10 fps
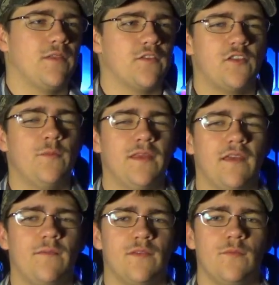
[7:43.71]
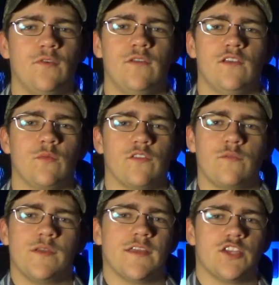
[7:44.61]
there's too many times in movies where
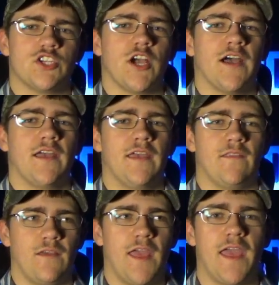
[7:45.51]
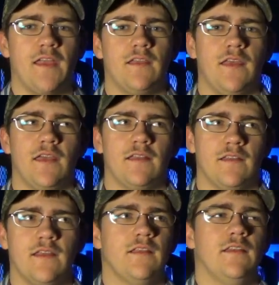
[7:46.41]
somebody gets shot in the head and